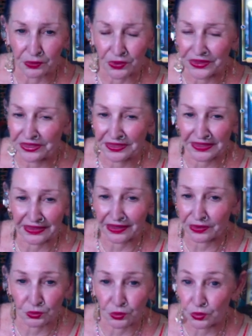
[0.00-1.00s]
with
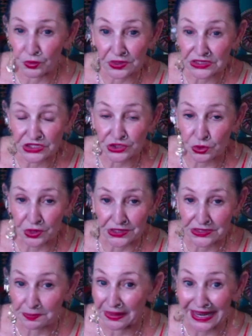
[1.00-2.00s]

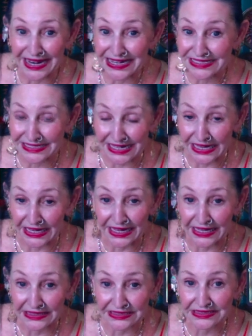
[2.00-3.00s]
swords blazing
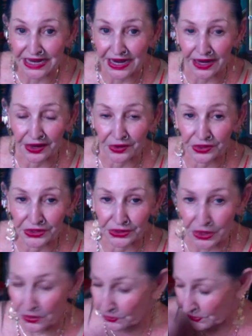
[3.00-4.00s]
and saying, you
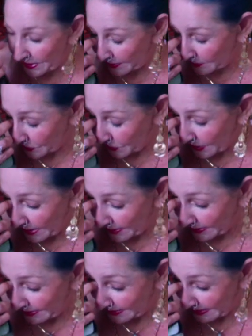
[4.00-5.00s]
know, we're
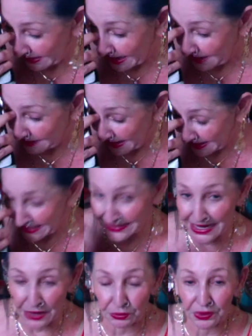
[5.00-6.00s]
we're not backing
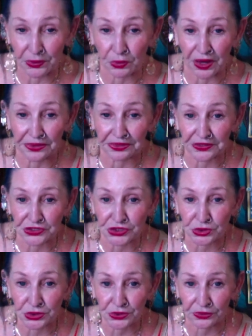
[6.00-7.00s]
down. We want the
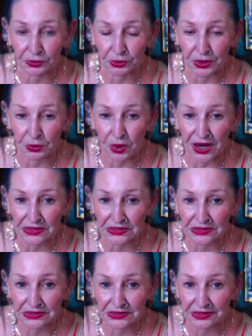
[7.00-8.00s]
truth. We want
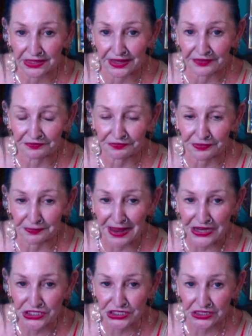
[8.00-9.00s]
the
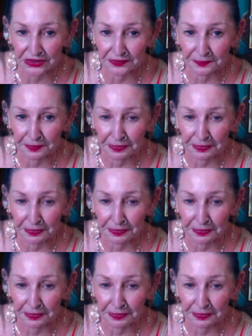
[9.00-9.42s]
information.